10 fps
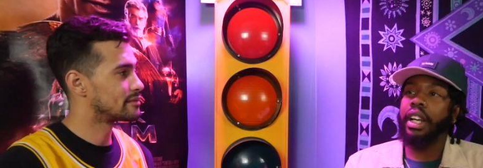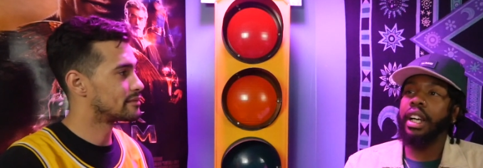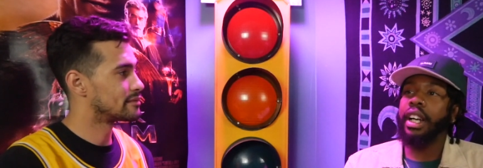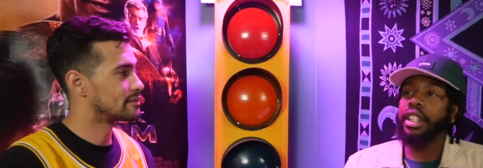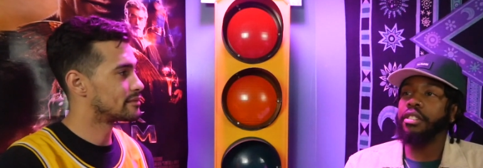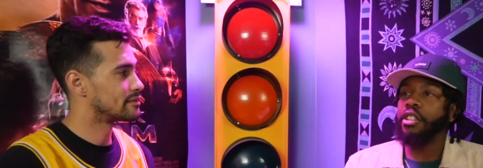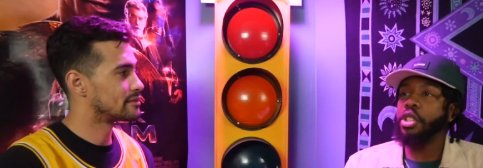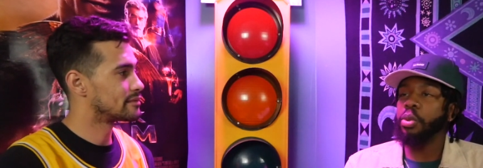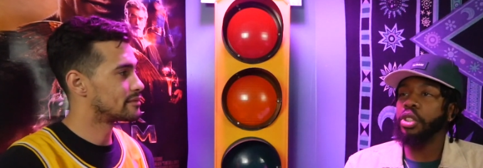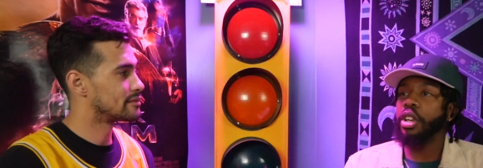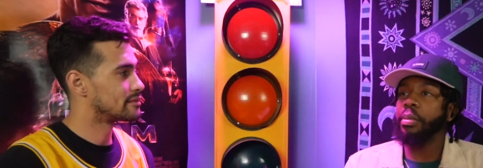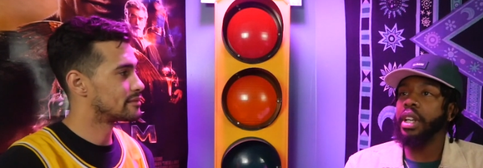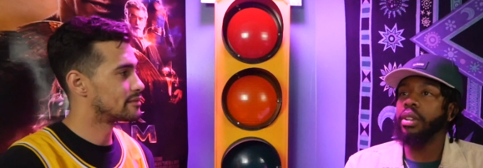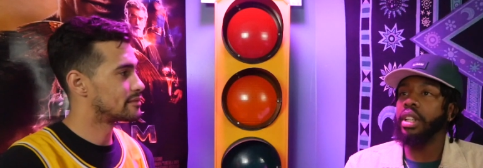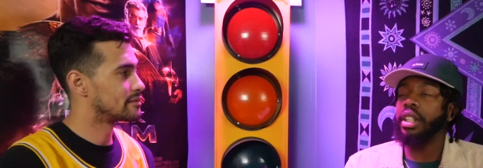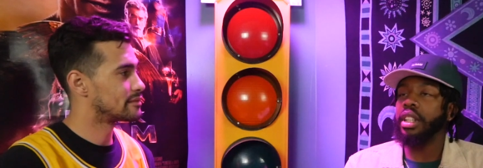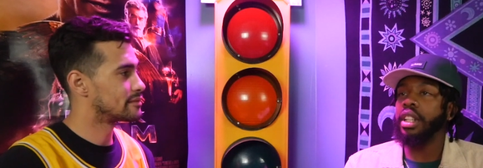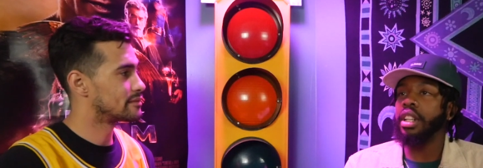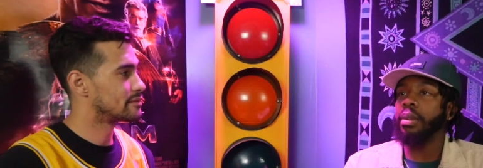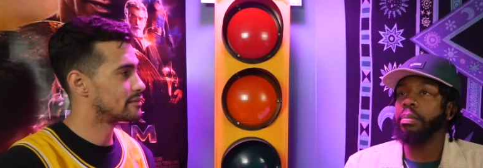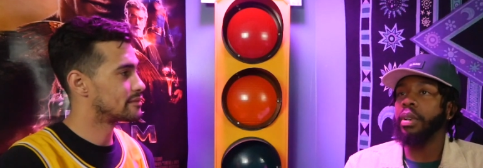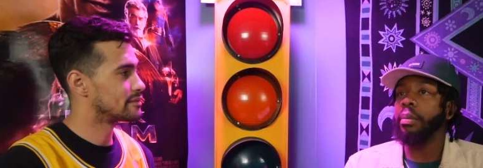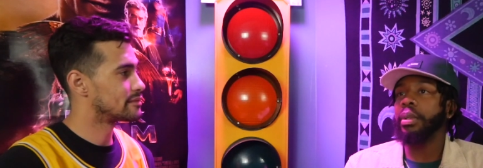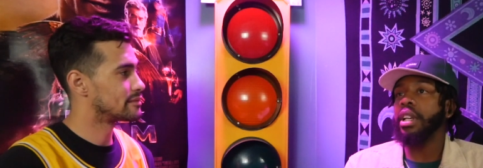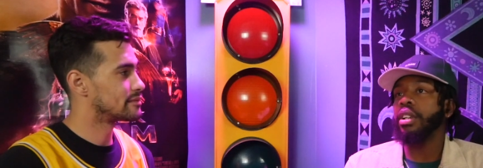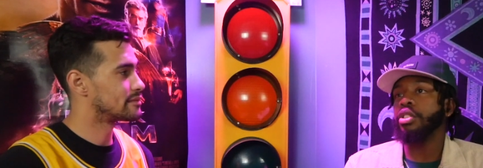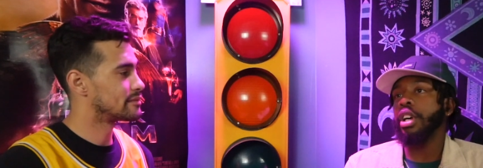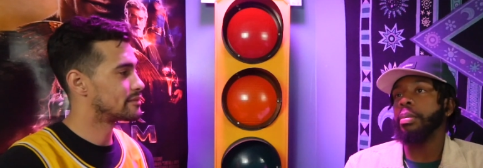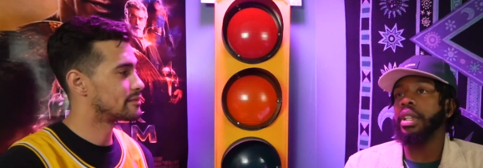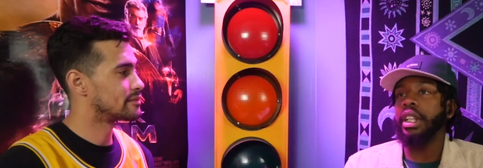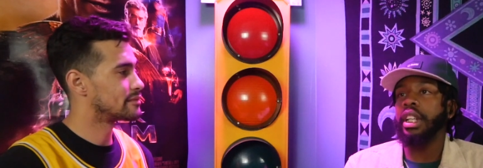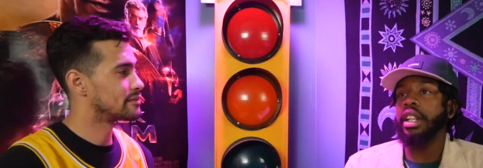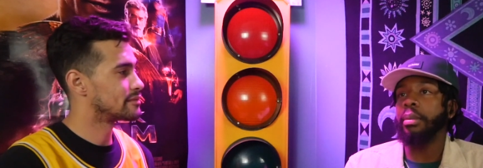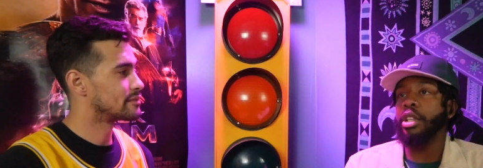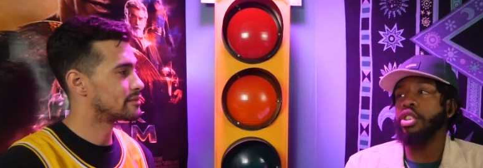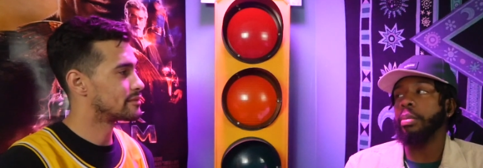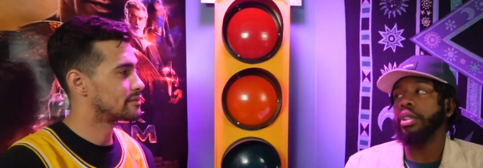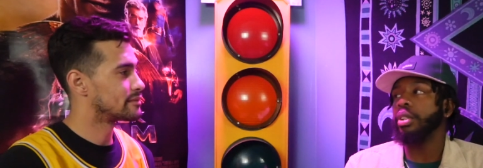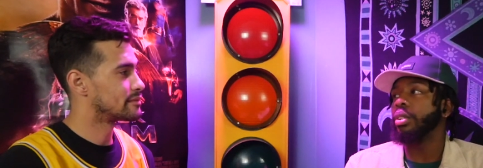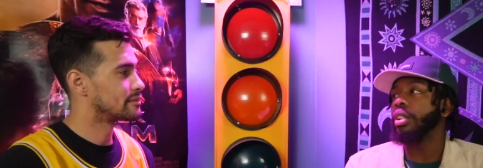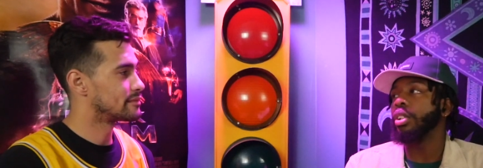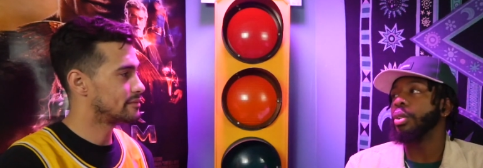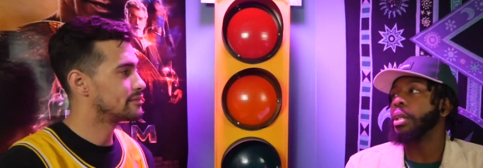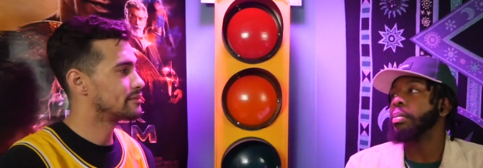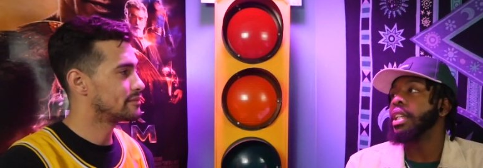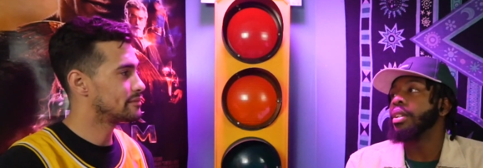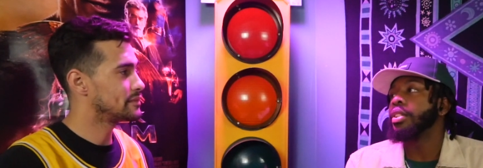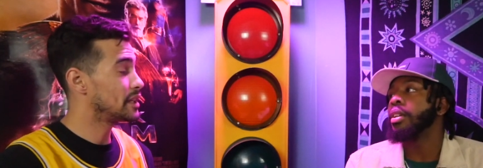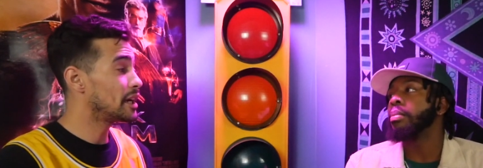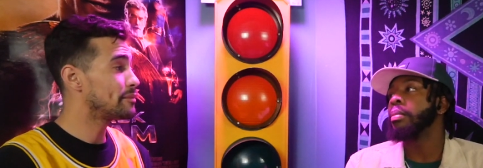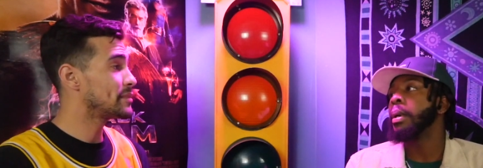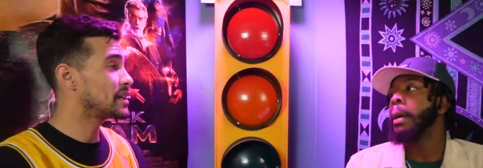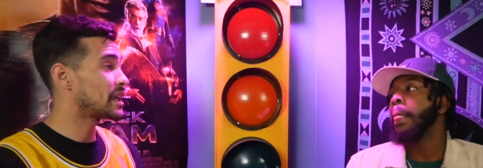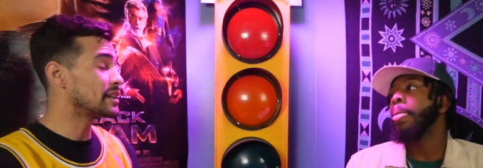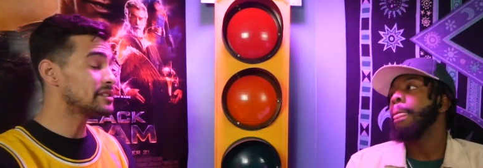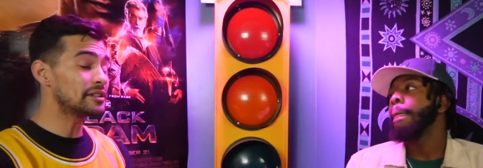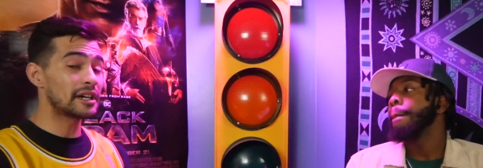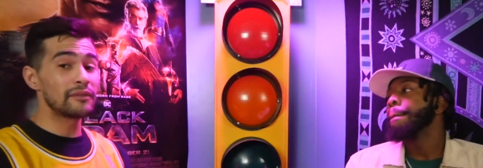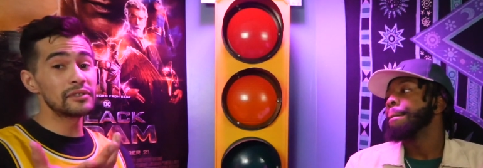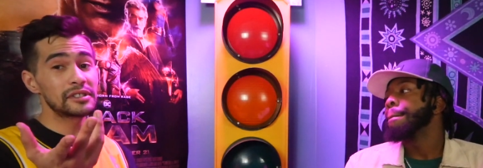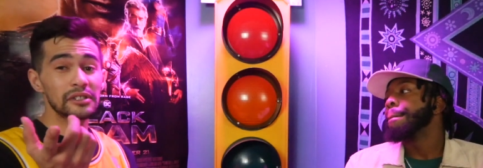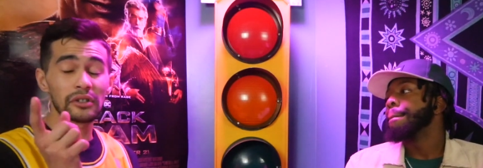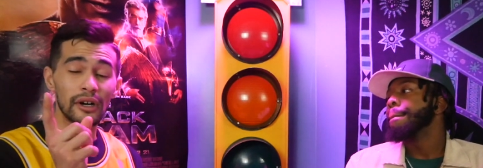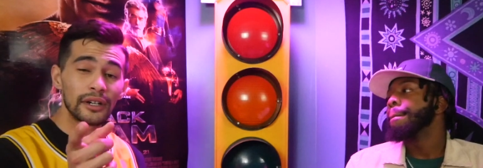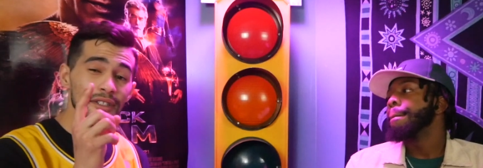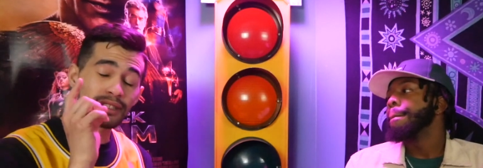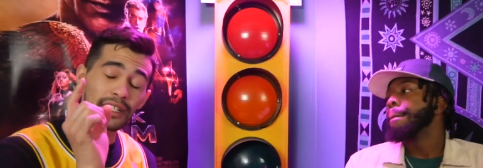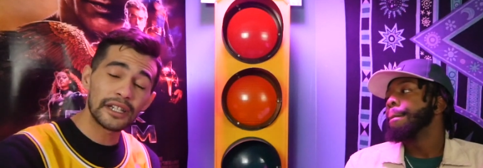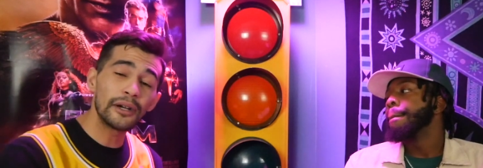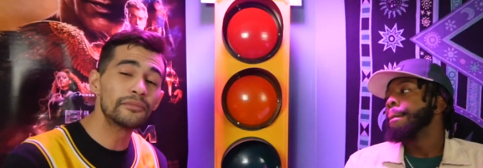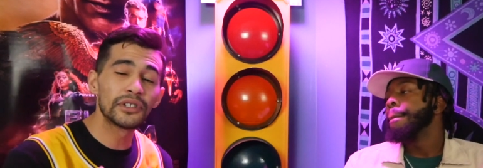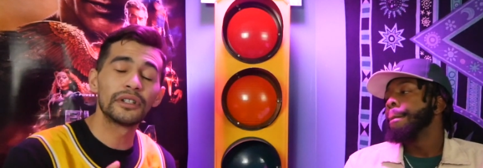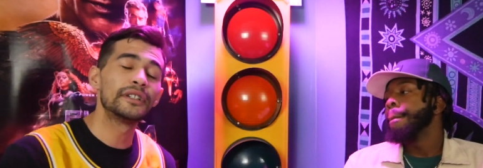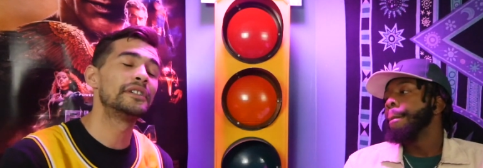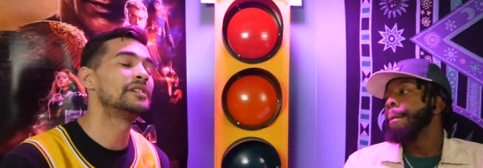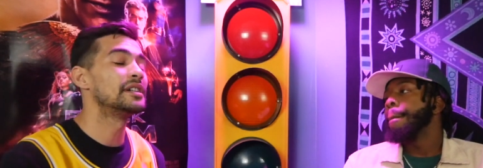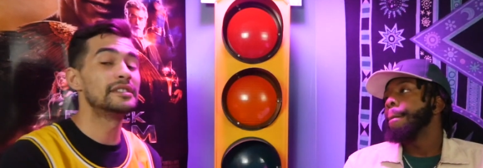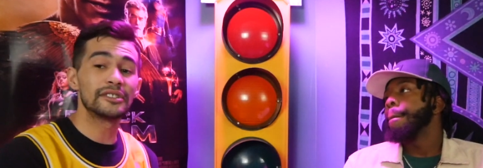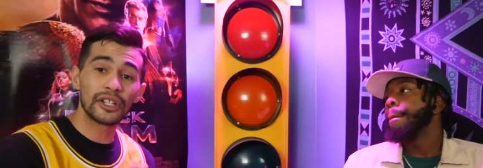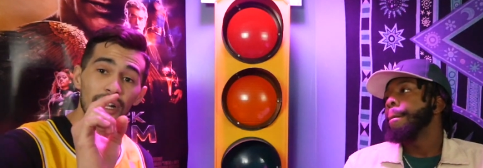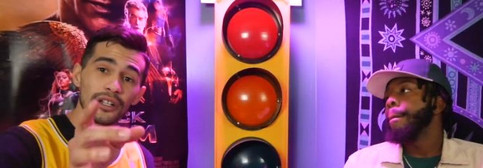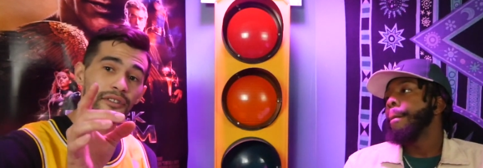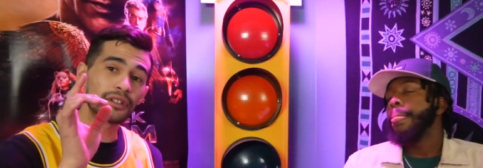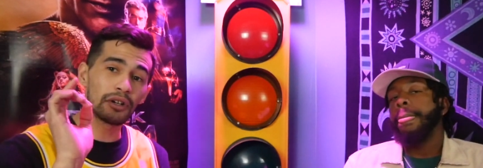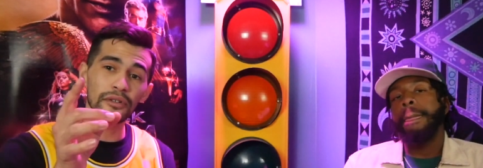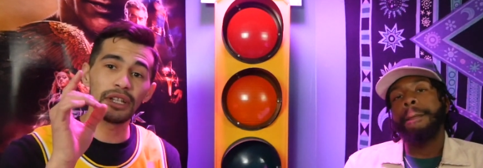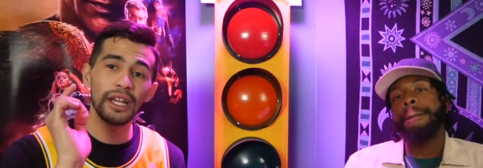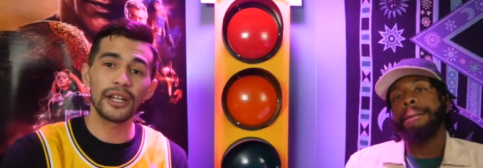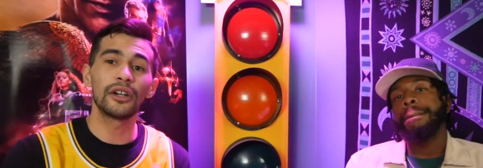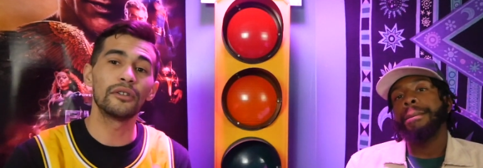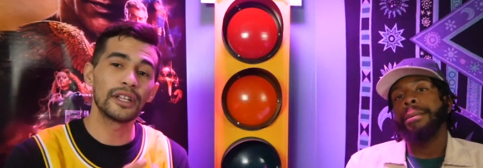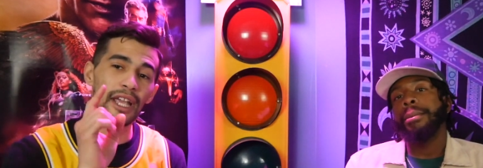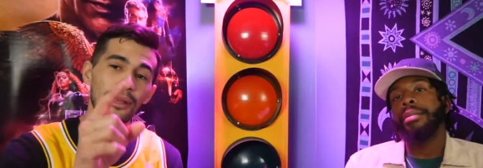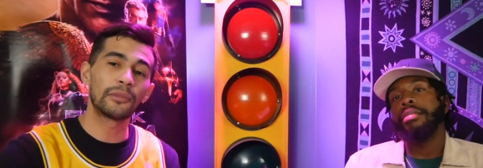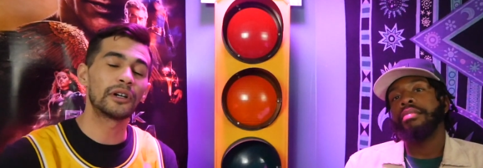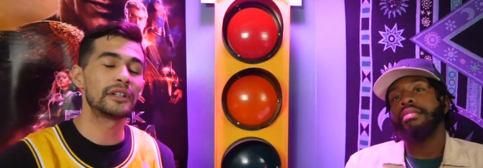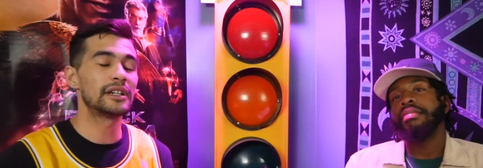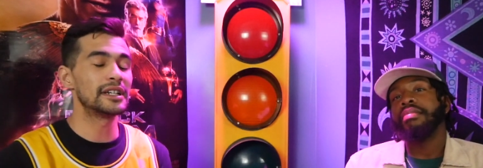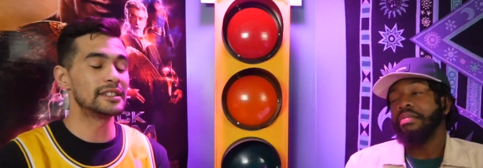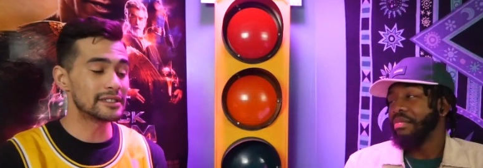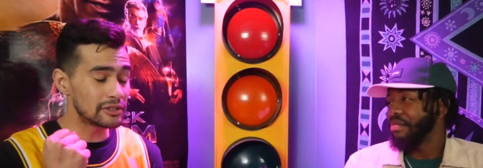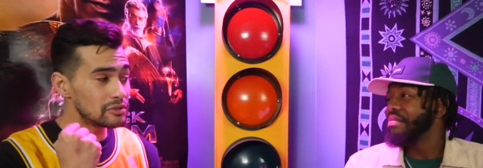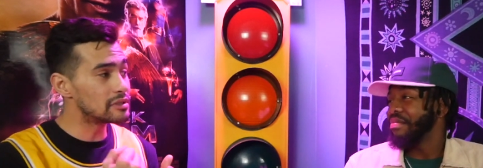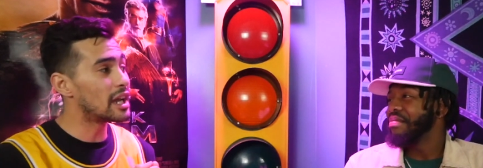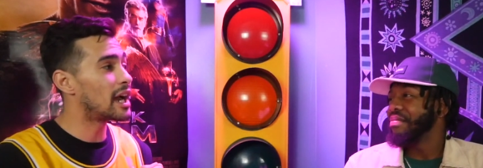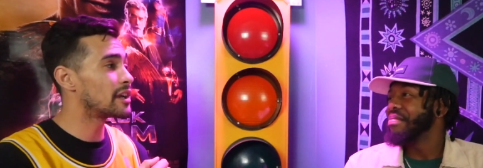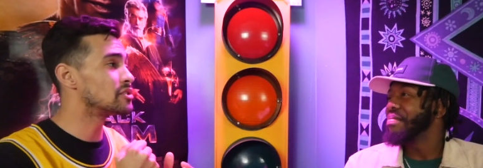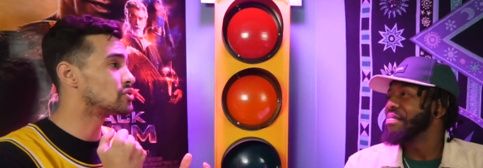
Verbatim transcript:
Speaker 1: I got the visuals coming out, and then I'm, I'm planning on dropping again. I might drop a little a little EP or something. Yeah,
Speaker 2: man. I tell every single artist that comes on here, and shout out to Go Diego. He came on here. Is you gotta